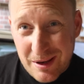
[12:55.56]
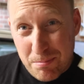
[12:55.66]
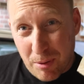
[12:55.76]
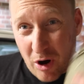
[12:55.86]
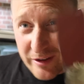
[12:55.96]

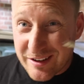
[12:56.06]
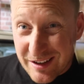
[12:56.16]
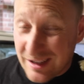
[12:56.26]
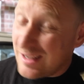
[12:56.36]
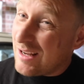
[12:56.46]
part
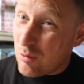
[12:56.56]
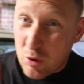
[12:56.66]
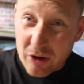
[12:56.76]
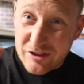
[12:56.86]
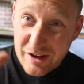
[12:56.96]
here.
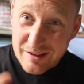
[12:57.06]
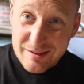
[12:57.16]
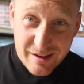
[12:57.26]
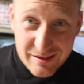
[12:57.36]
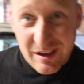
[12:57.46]
Worst case
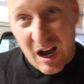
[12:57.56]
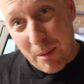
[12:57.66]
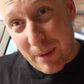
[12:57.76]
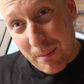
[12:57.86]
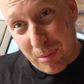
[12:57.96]
is,
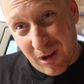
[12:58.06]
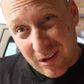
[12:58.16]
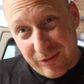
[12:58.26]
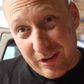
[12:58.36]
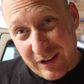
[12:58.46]
I'm at a
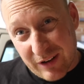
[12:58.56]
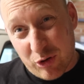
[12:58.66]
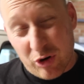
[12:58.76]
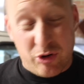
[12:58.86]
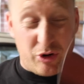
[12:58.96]
balls of it and I've
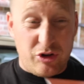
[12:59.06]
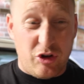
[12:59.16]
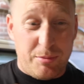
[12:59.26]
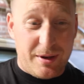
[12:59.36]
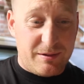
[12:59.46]
got to cut a
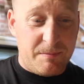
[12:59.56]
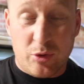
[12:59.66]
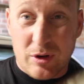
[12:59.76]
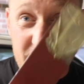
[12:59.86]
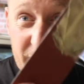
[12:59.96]
new bit.
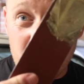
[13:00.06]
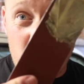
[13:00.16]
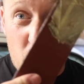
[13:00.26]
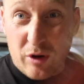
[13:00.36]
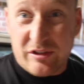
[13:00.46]
So let's have a go and